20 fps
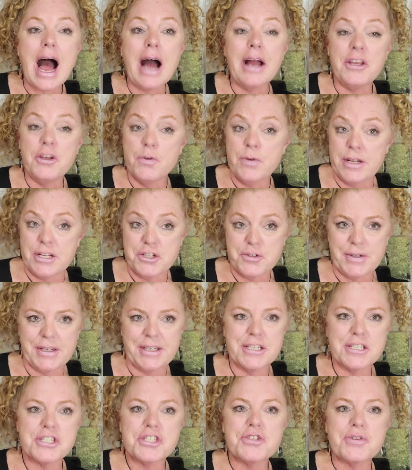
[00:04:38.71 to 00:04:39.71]
You can drink
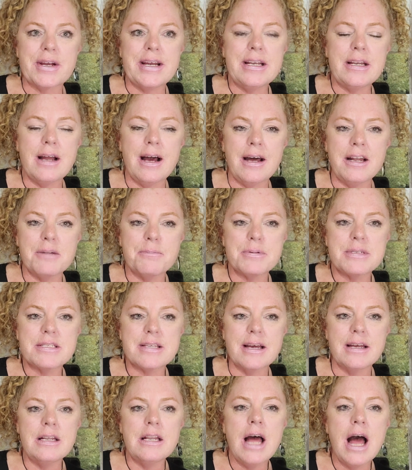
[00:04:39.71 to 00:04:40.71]
it straight,
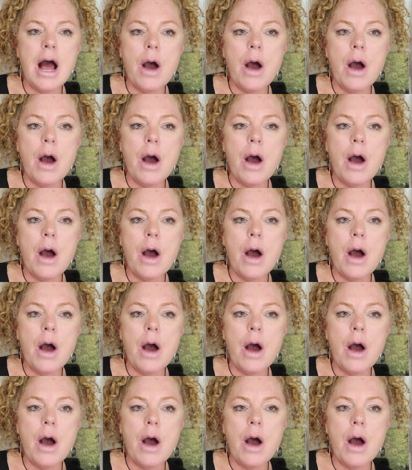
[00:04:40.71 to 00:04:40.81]
100%.